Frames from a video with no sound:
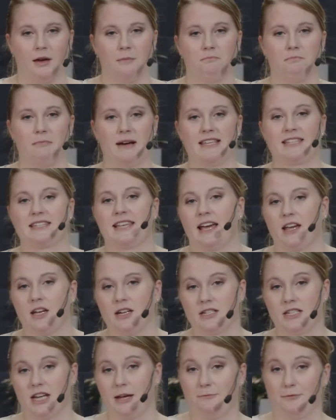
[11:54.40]
My
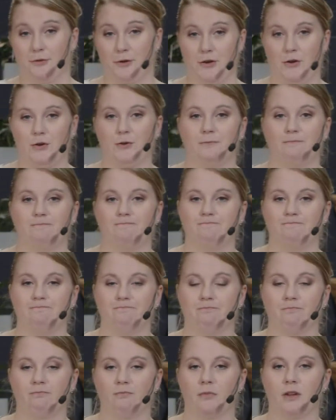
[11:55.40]
second tip for you,
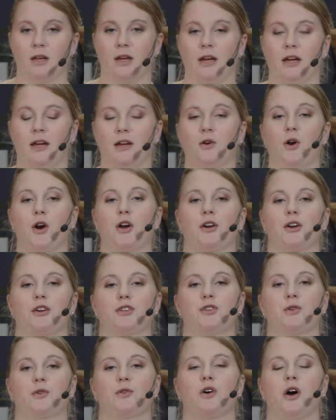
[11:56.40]
in order
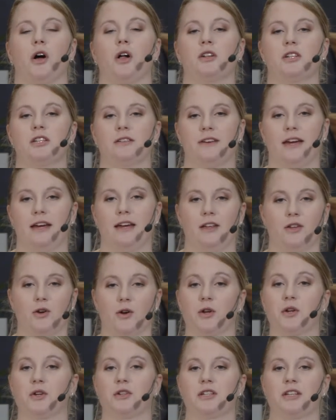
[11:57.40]
to cultivate
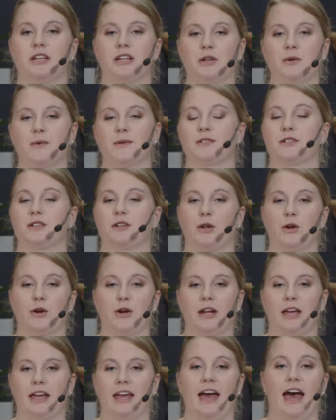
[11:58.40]
your continuous
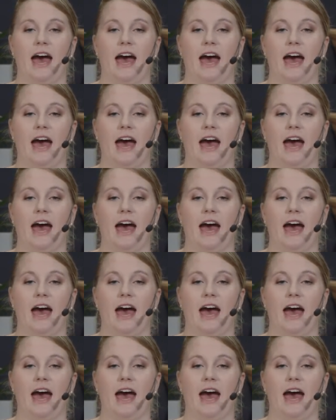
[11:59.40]
learning